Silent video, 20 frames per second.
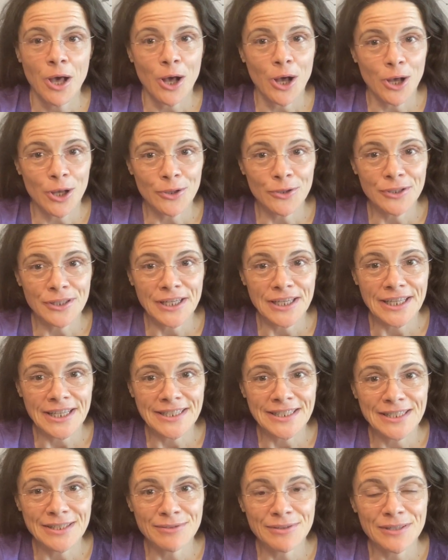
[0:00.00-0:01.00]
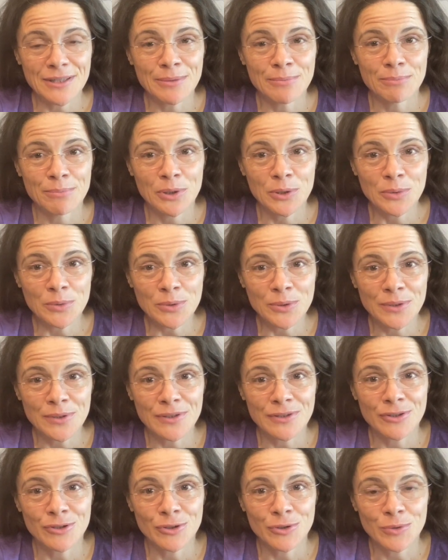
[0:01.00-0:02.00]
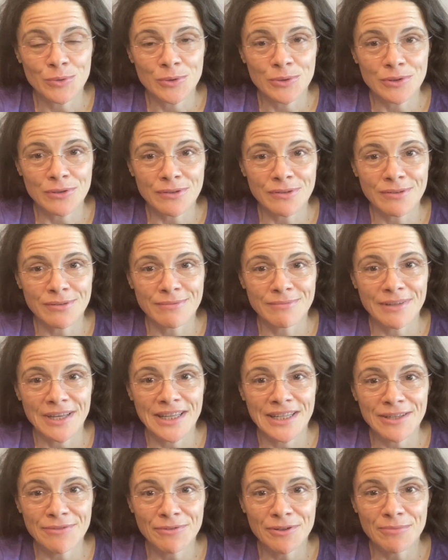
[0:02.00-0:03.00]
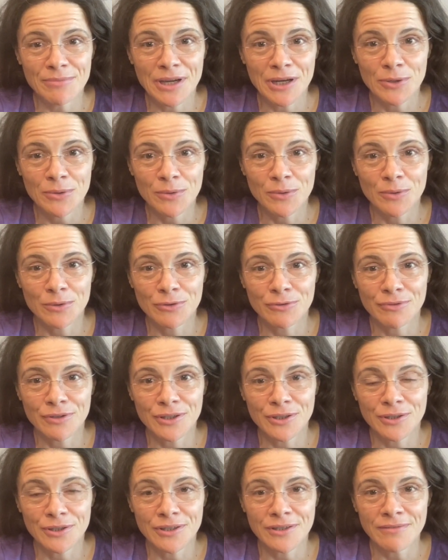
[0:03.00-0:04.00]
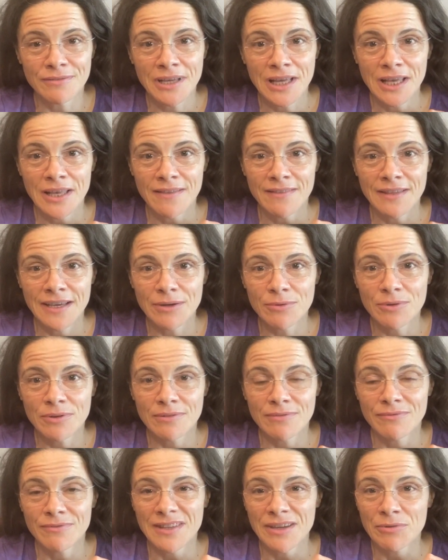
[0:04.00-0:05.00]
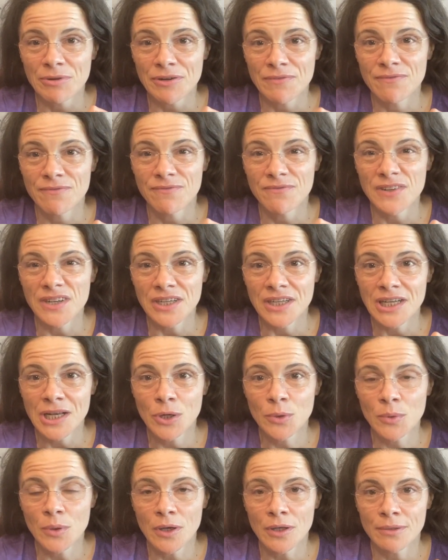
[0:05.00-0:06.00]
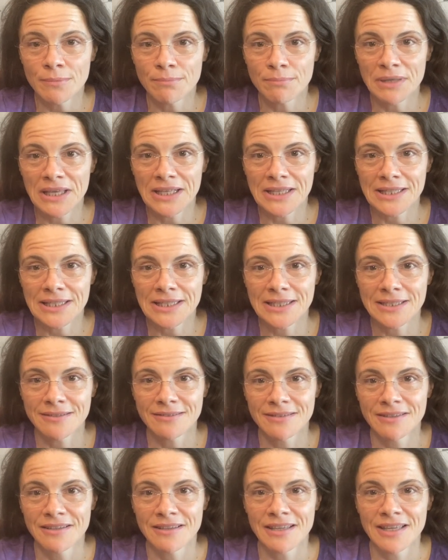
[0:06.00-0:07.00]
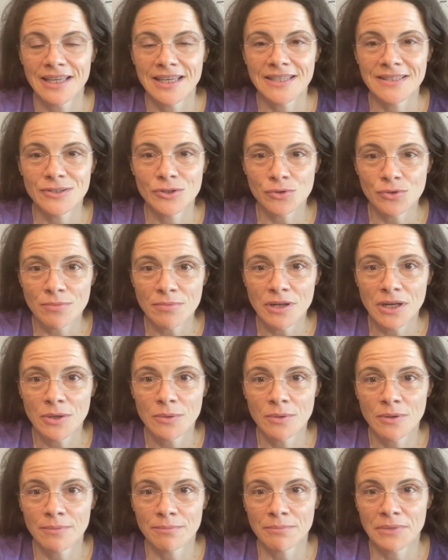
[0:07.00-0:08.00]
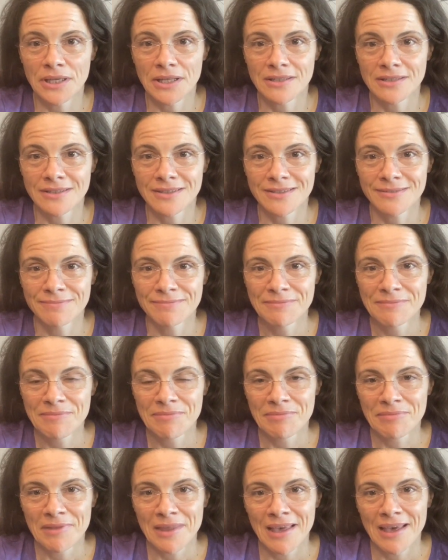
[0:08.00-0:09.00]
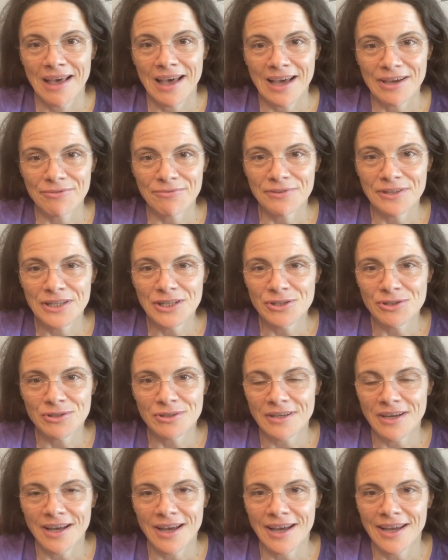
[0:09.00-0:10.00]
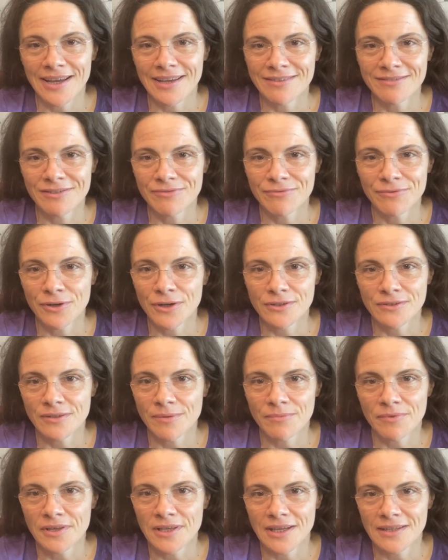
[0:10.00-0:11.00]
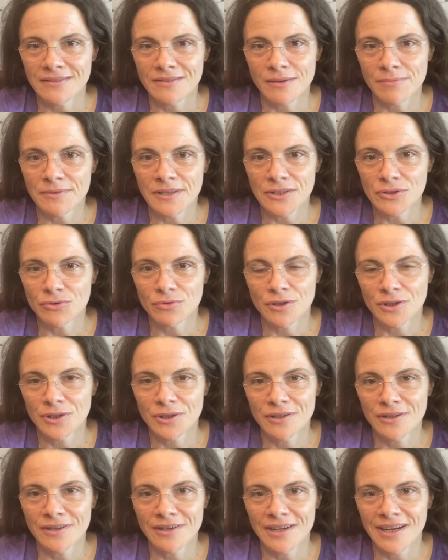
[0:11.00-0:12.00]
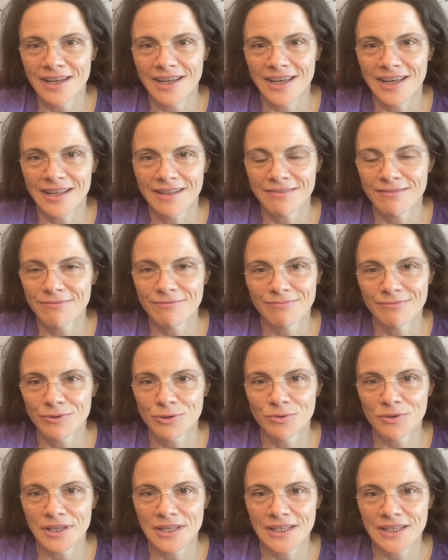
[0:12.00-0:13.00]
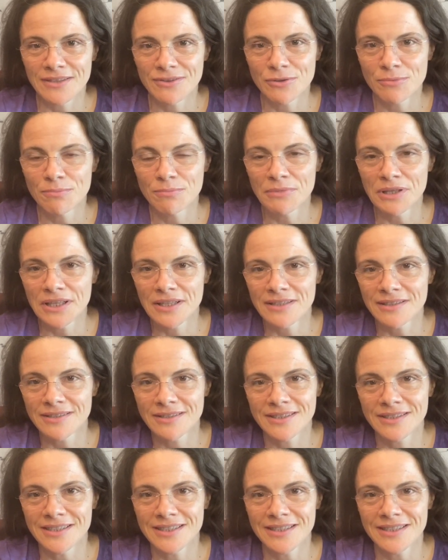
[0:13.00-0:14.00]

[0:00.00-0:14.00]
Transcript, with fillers: On the negatives, in both stores, and even my local Kroger, they were very low on milk, extremely low on milk. I finished, I forgot something, I stopped at Kroger and looking at the milk